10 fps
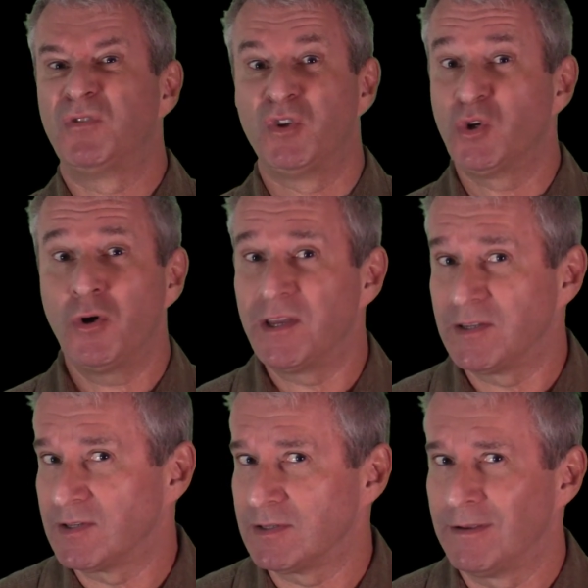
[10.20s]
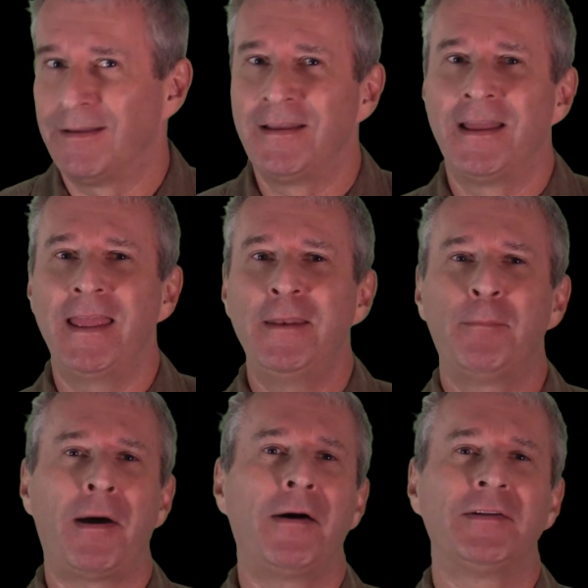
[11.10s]
choice in
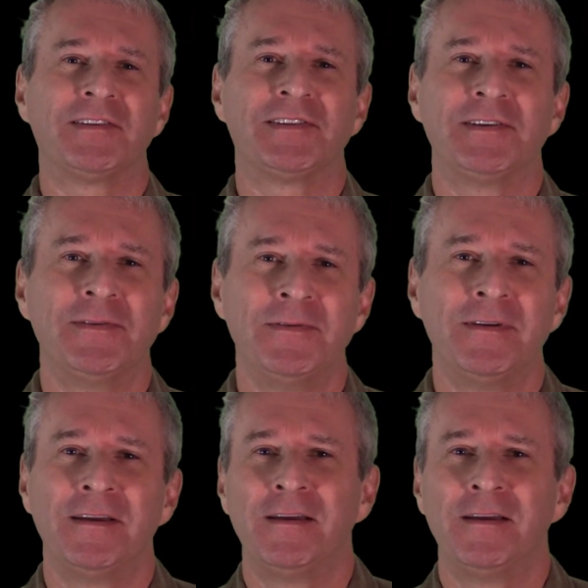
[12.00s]
part 2